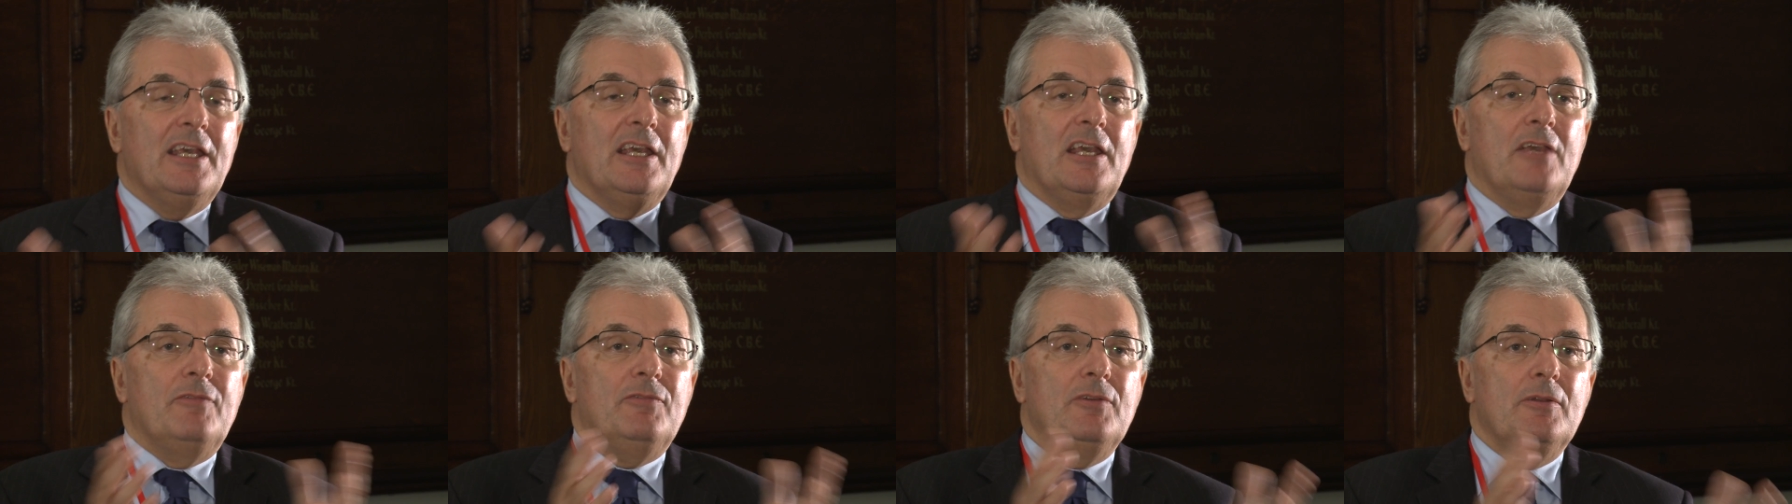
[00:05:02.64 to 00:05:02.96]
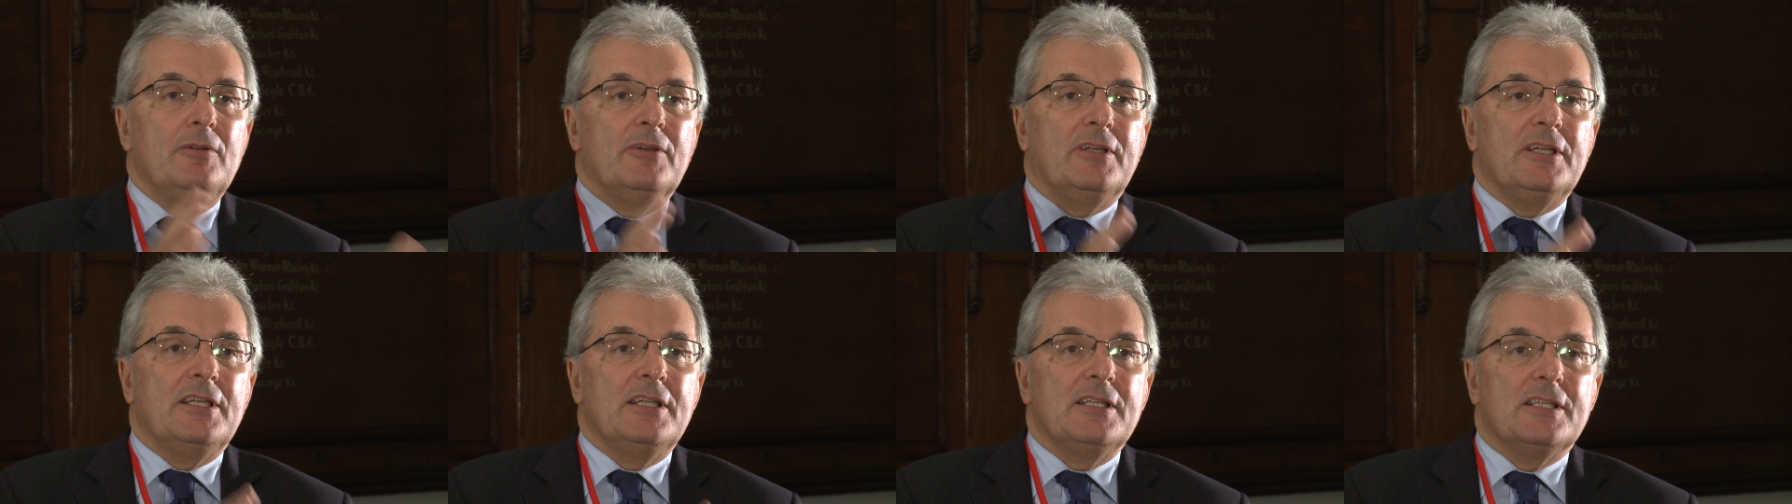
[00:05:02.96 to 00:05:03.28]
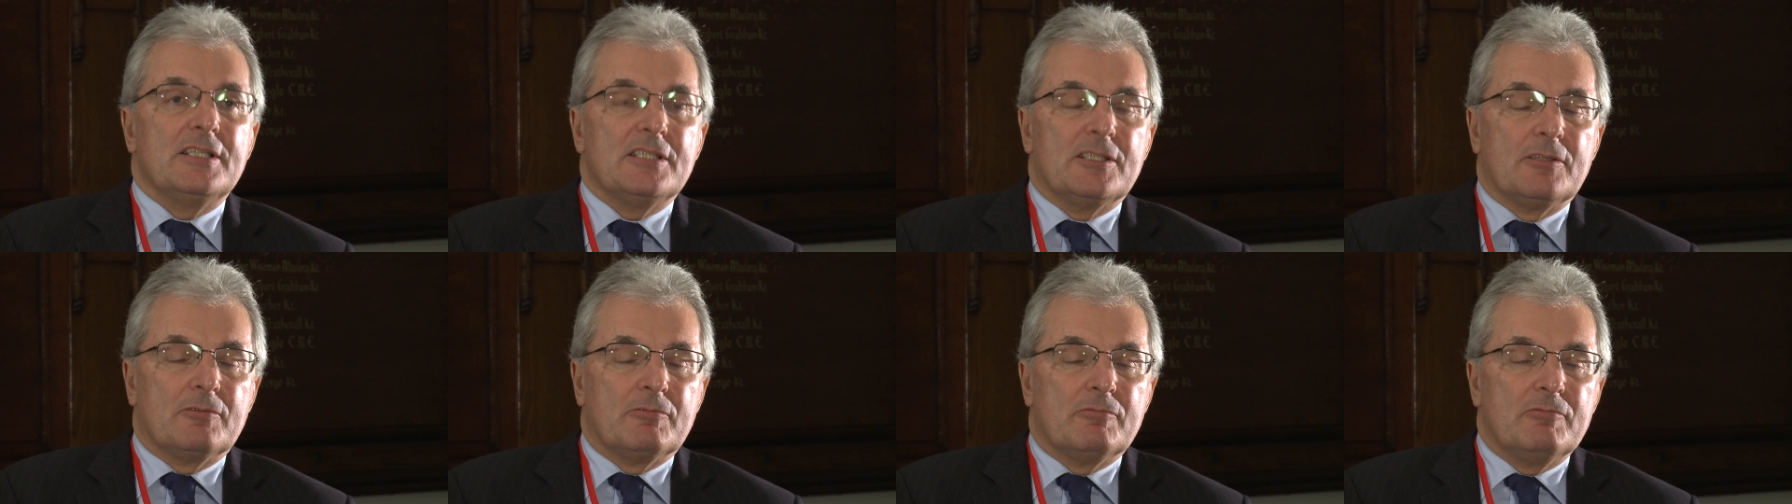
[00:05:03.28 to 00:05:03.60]
If you look at
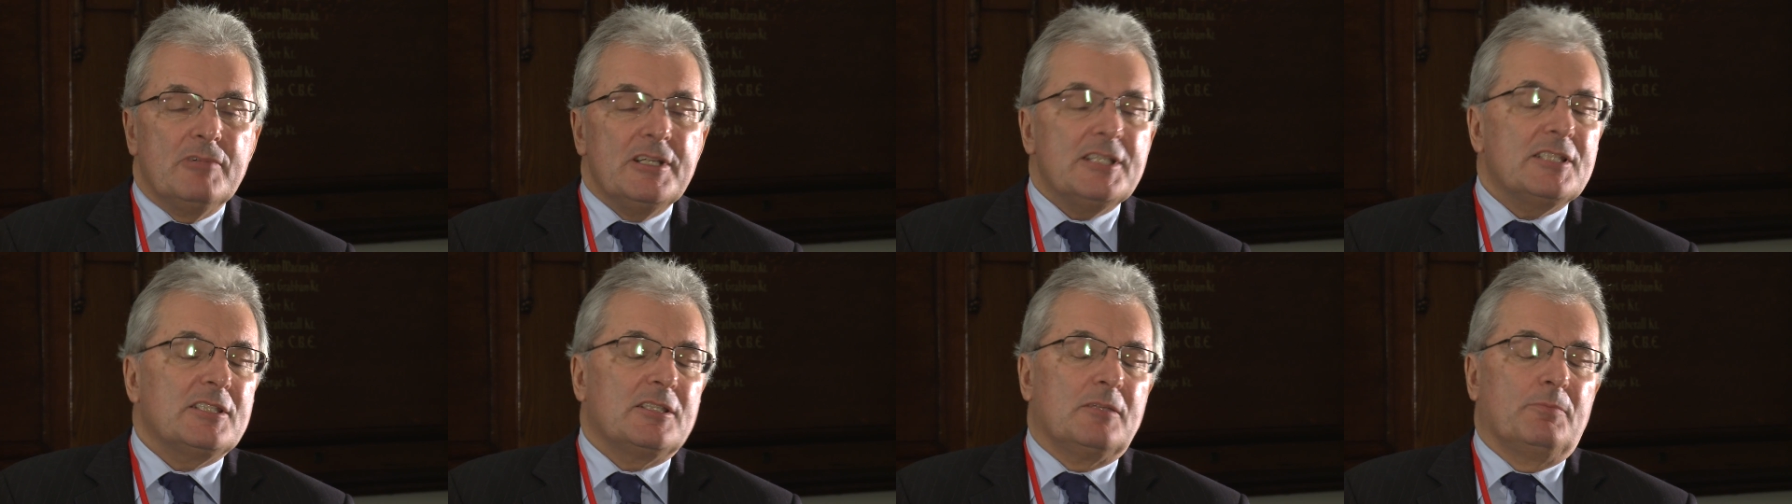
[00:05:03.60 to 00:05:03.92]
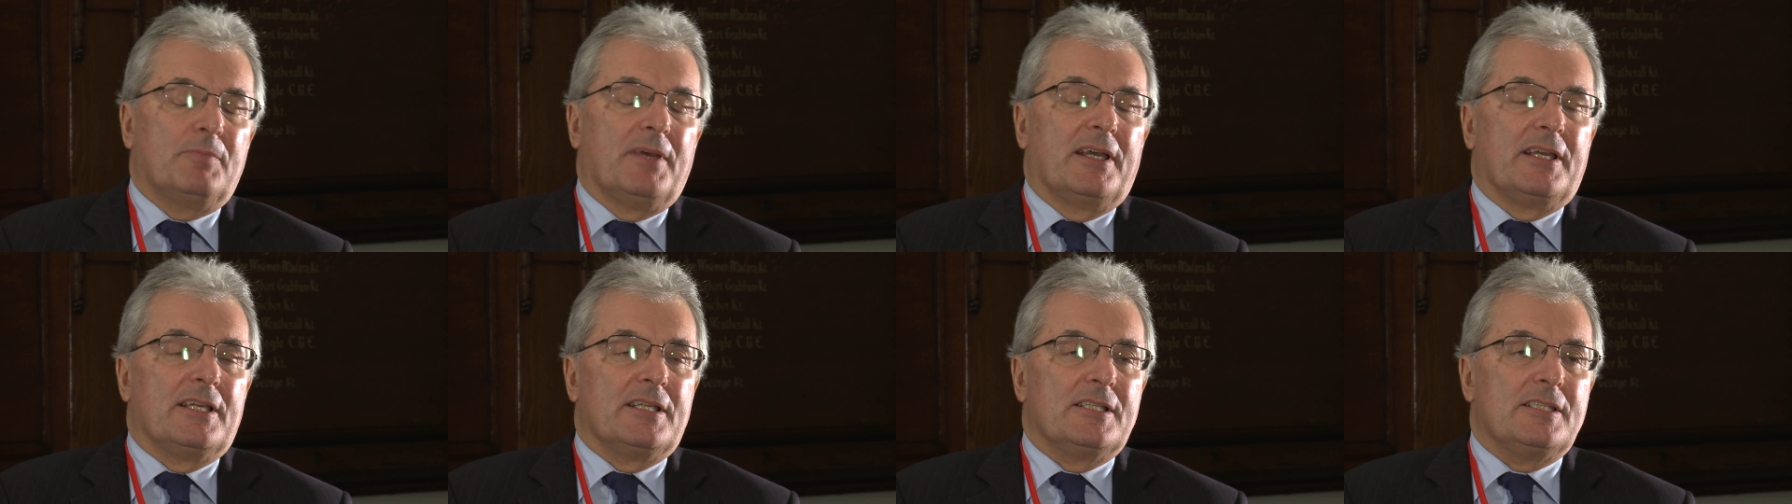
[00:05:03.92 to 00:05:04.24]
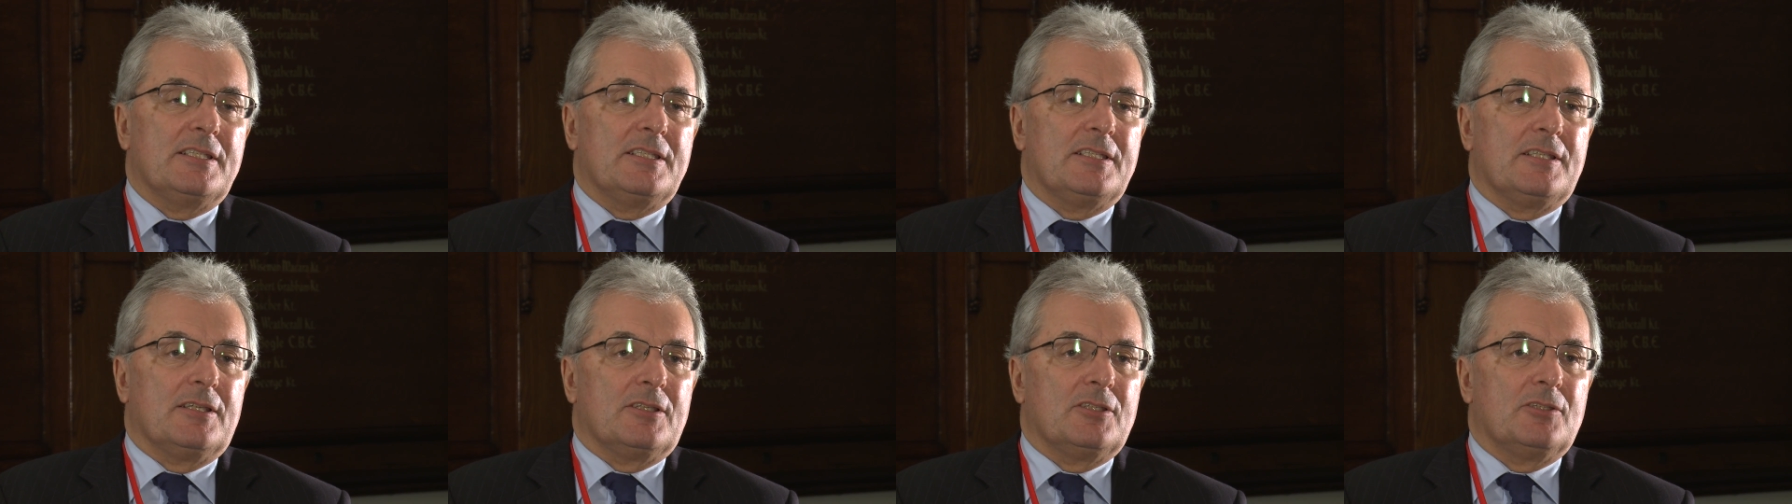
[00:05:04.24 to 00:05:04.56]
it as a
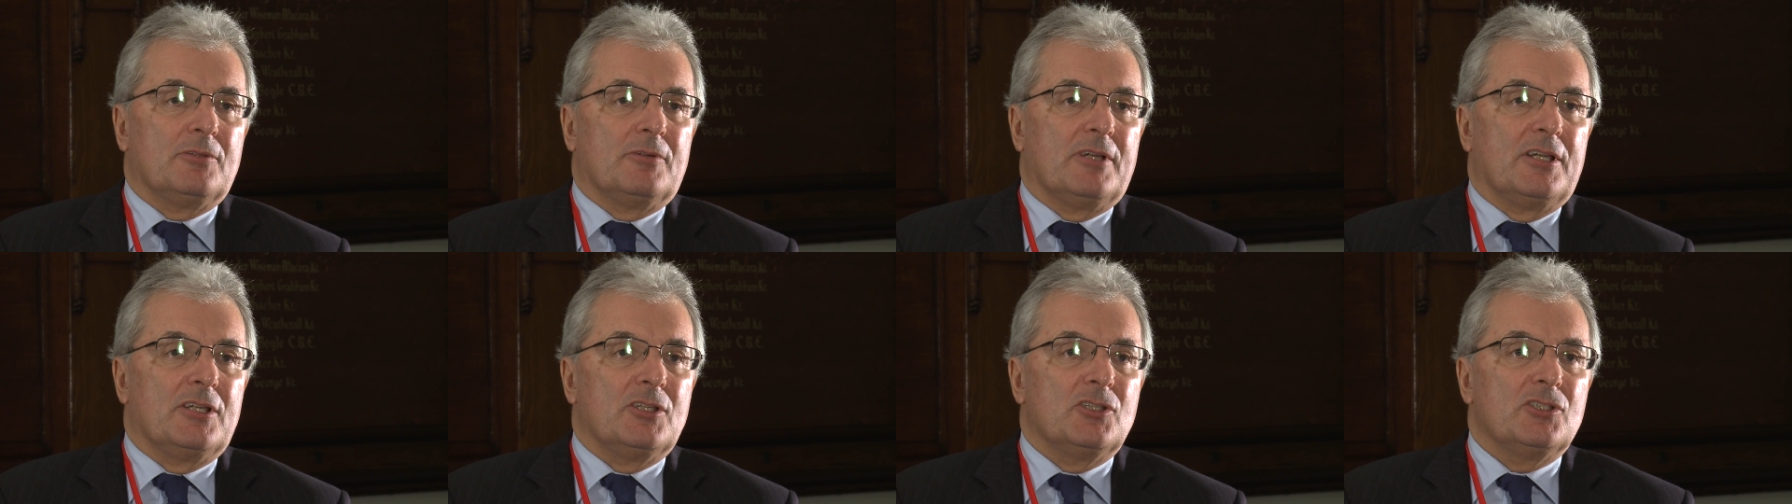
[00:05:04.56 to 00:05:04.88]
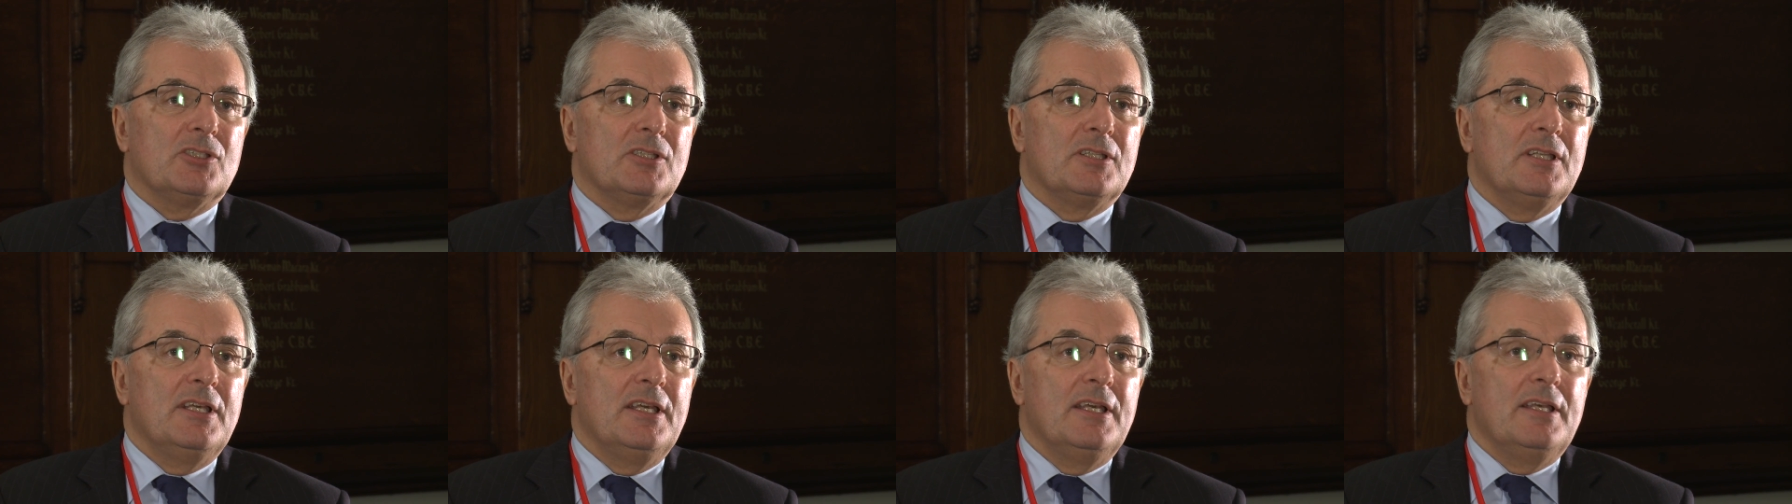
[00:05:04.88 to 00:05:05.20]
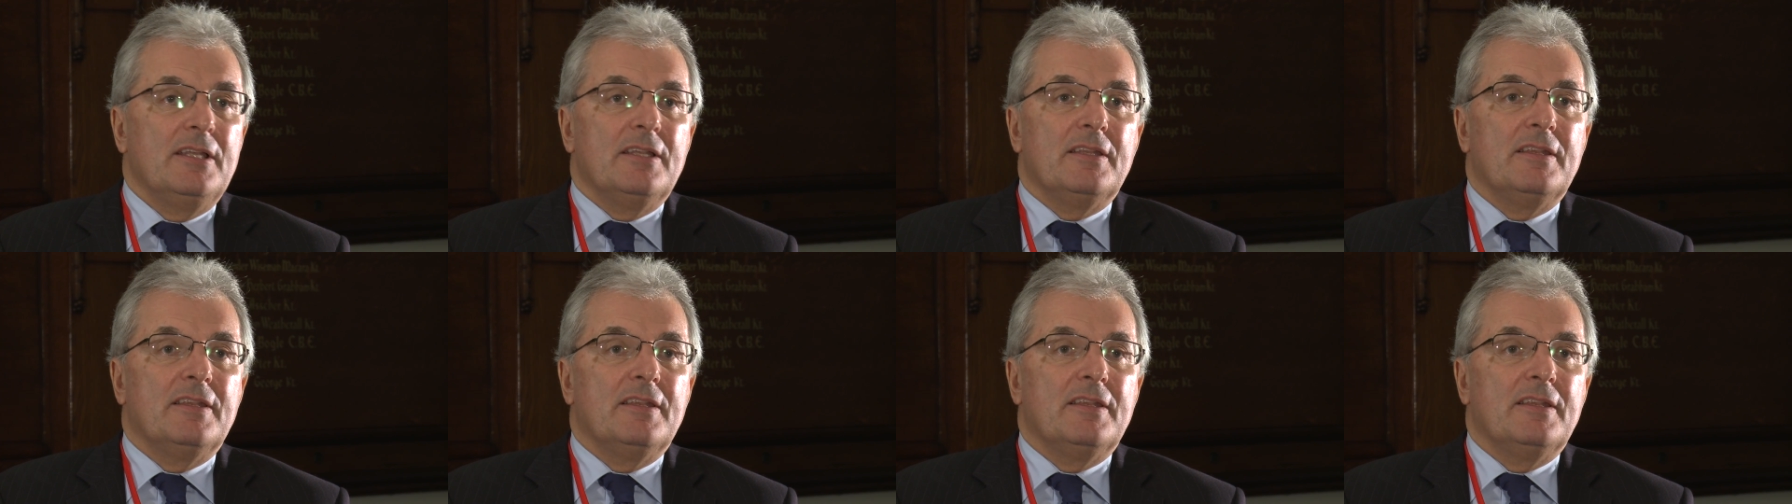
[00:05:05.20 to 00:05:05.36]
risk-based situation,